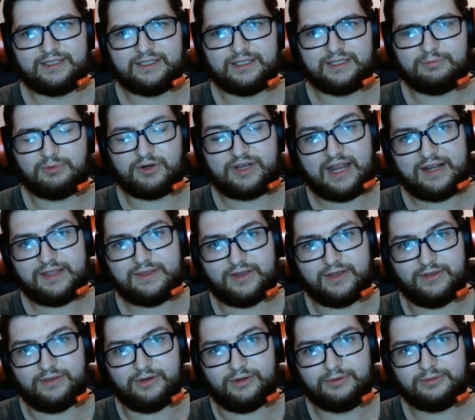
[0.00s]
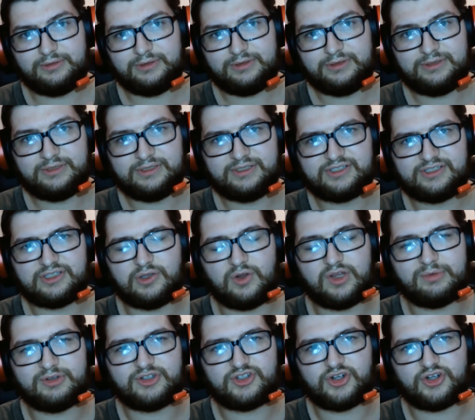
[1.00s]
We're getting there, though,
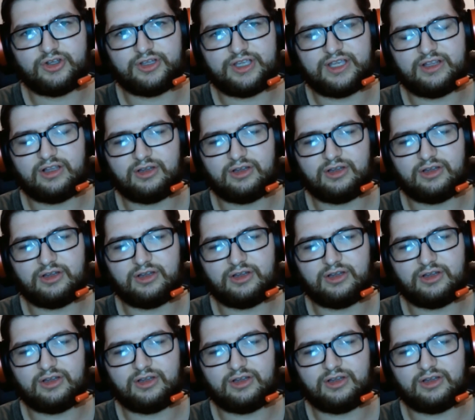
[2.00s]
slowly but surely.